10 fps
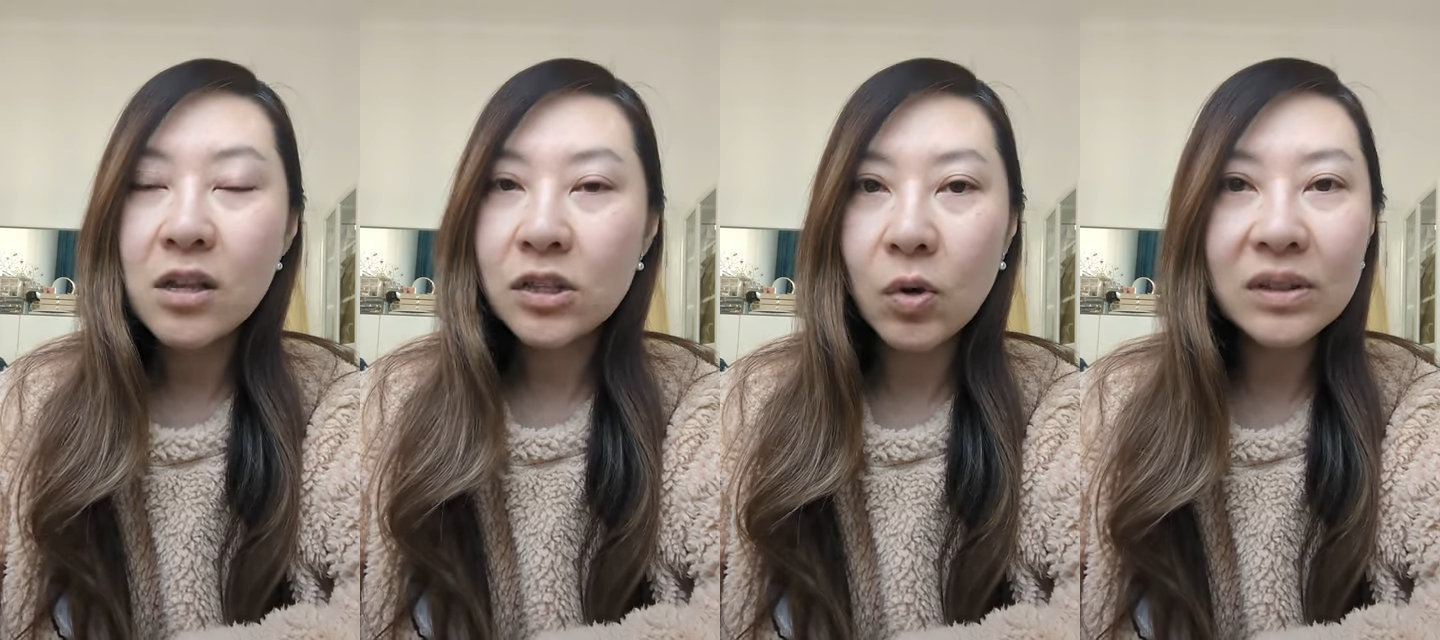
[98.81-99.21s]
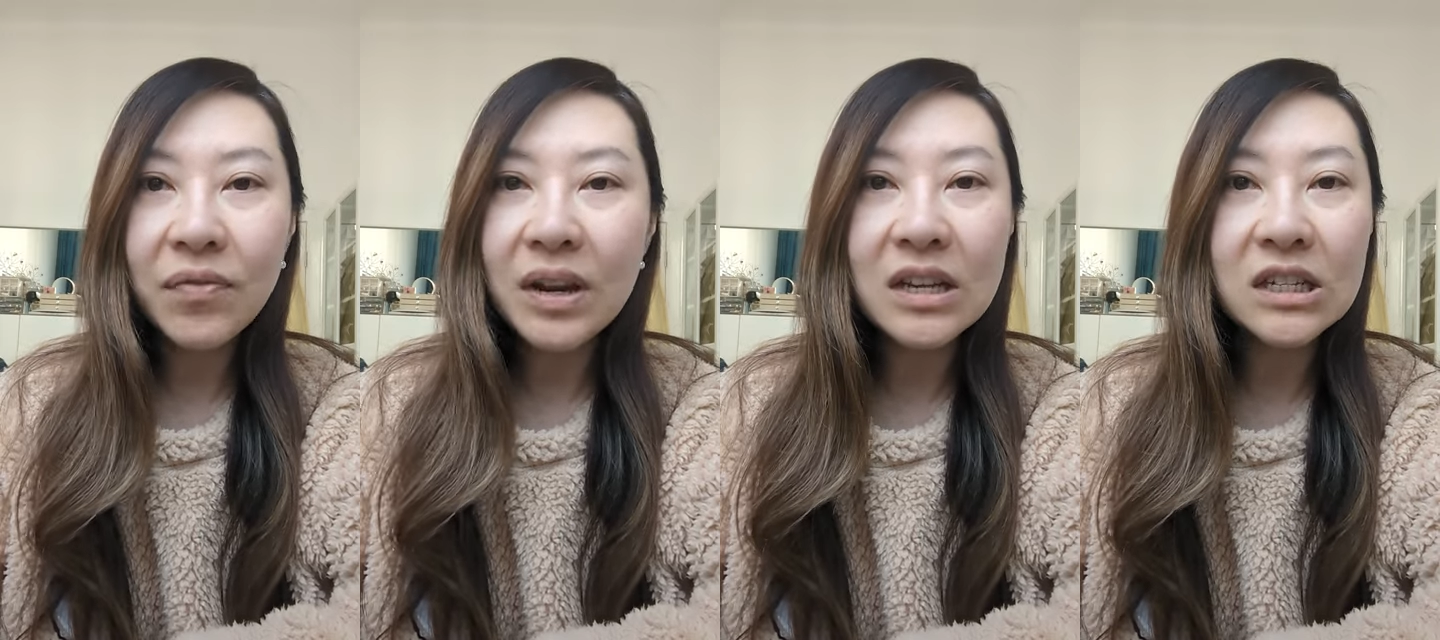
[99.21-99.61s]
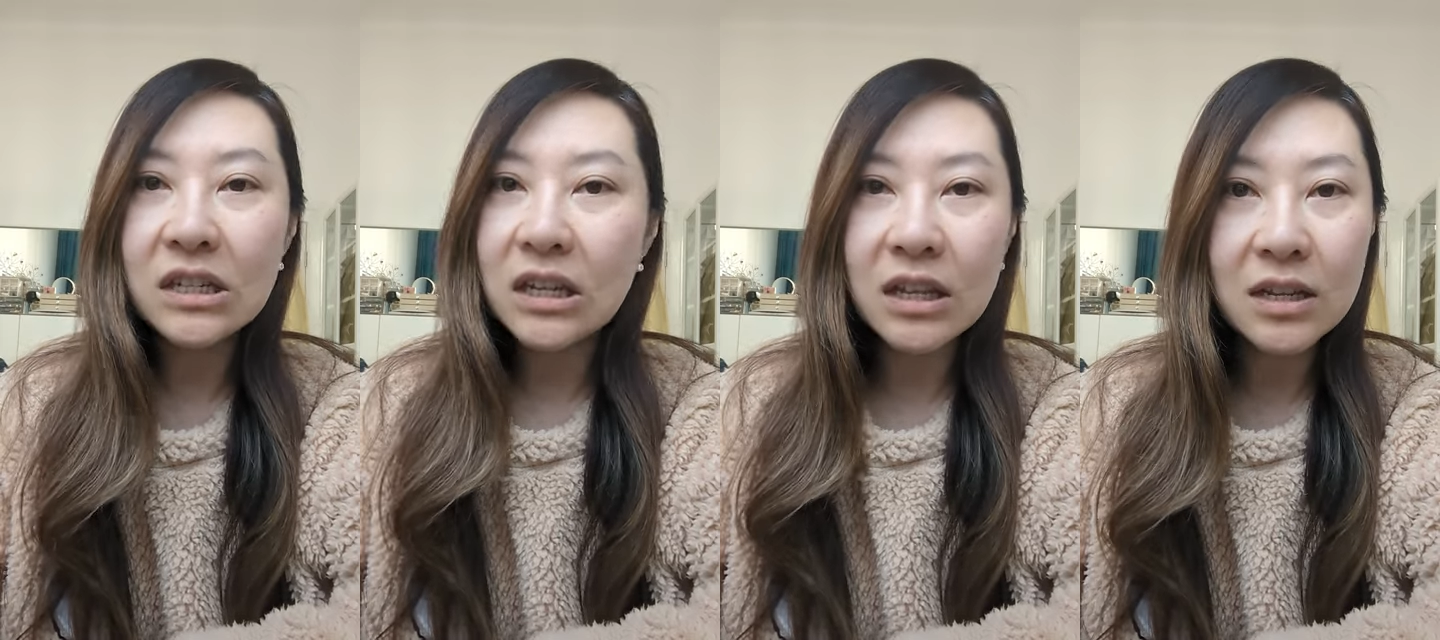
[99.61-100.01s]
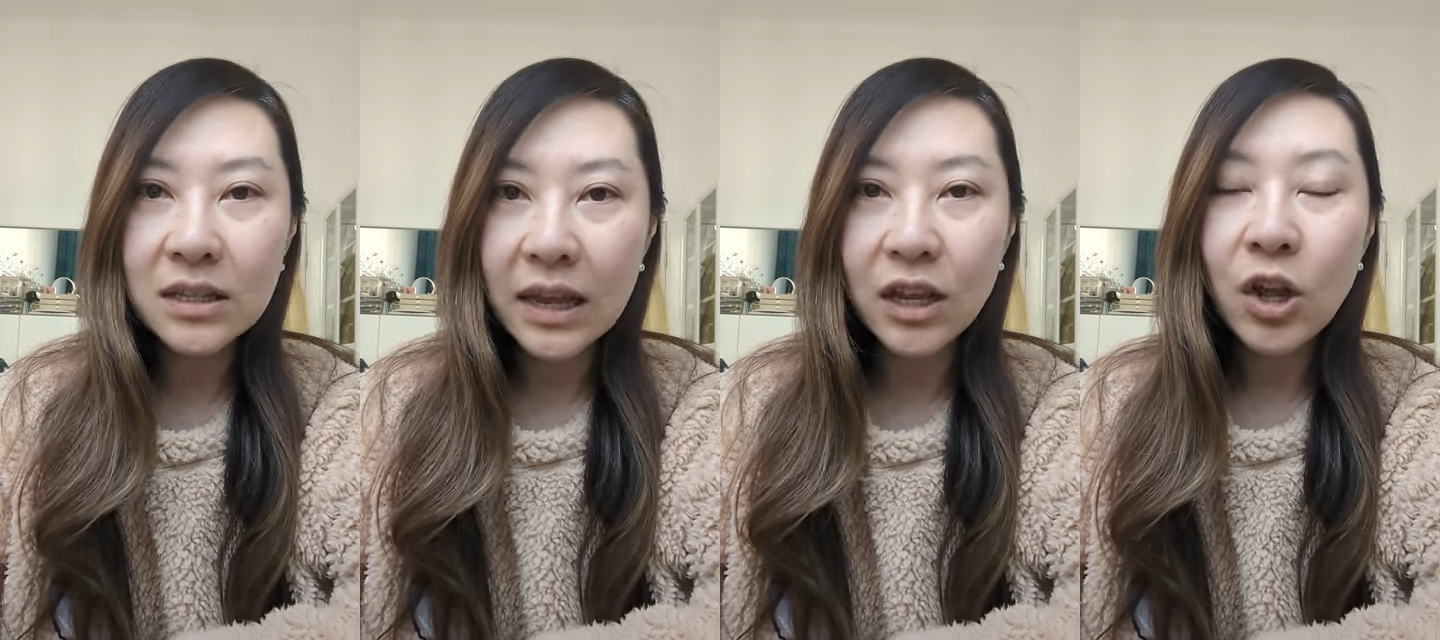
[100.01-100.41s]
so definitely she didn't
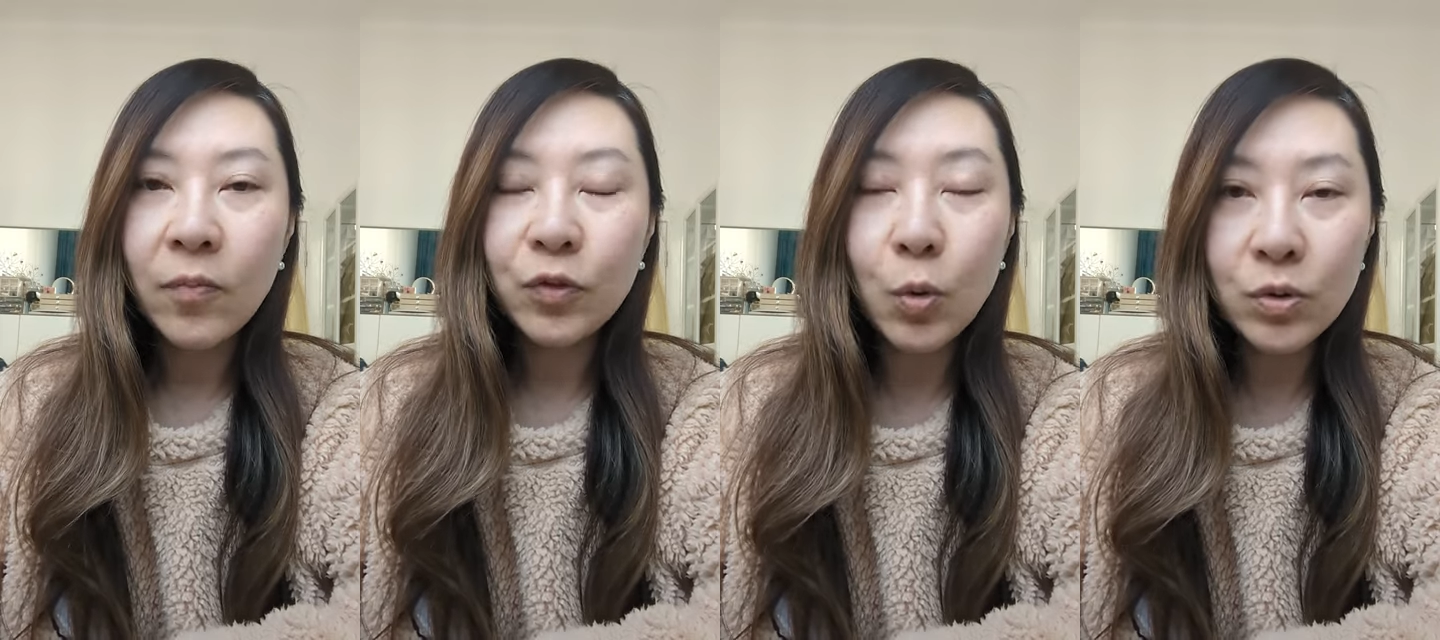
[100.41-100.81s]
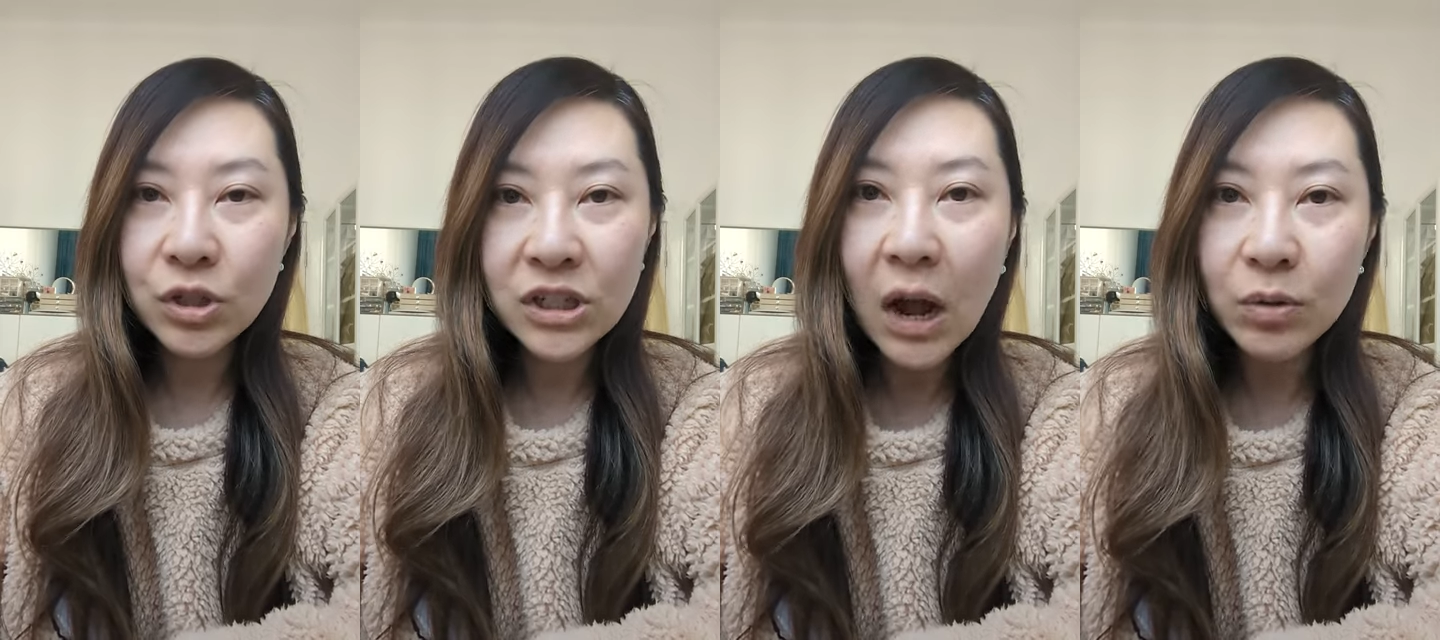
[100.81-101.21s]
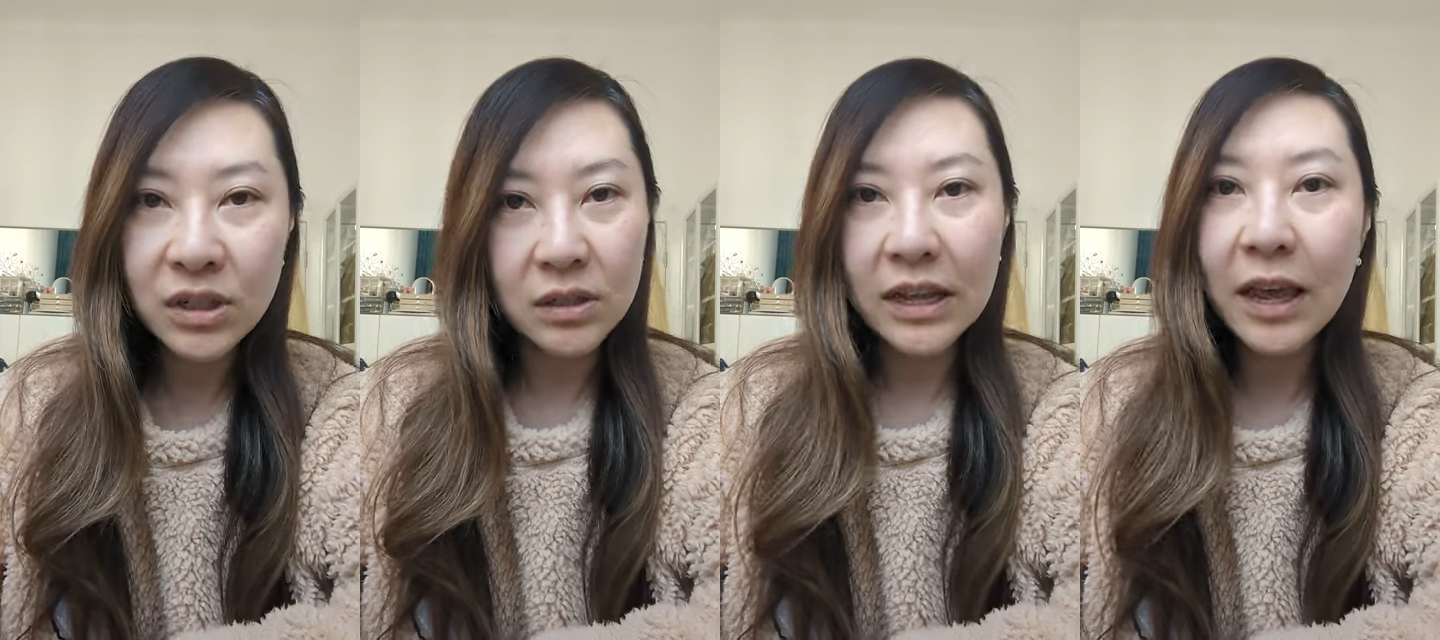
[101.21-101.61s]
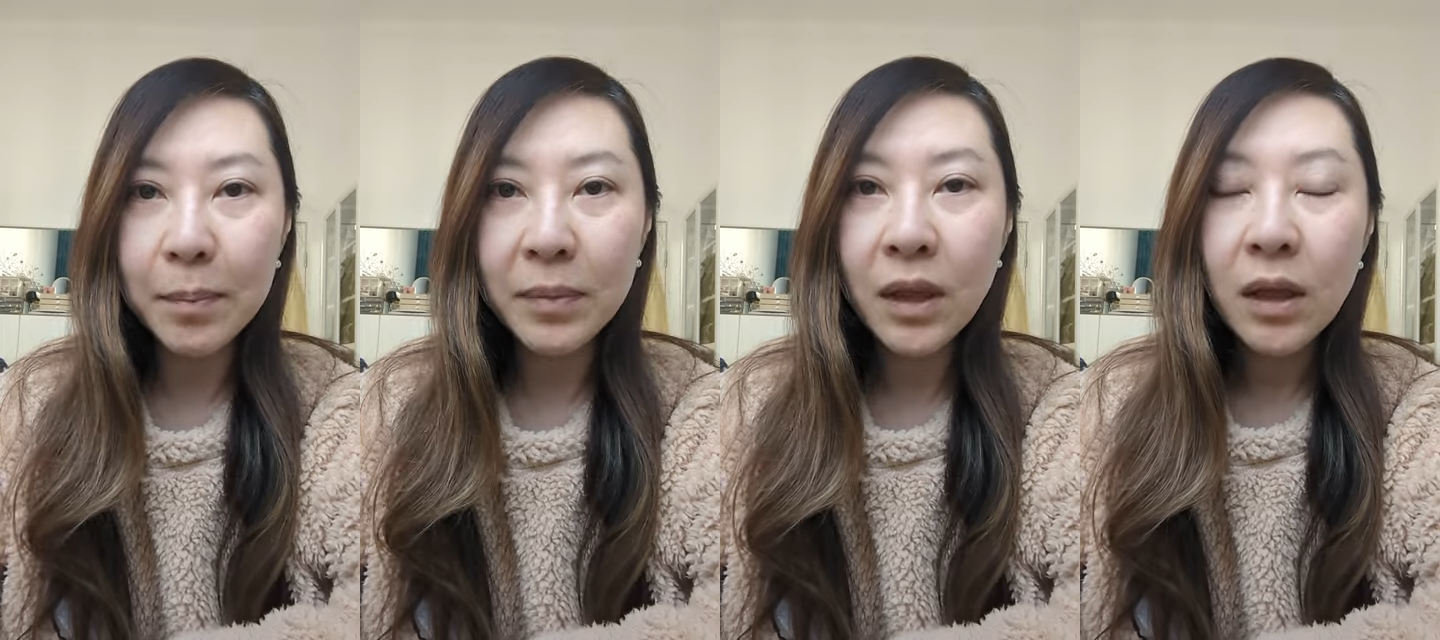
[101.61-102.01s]
say don't shout him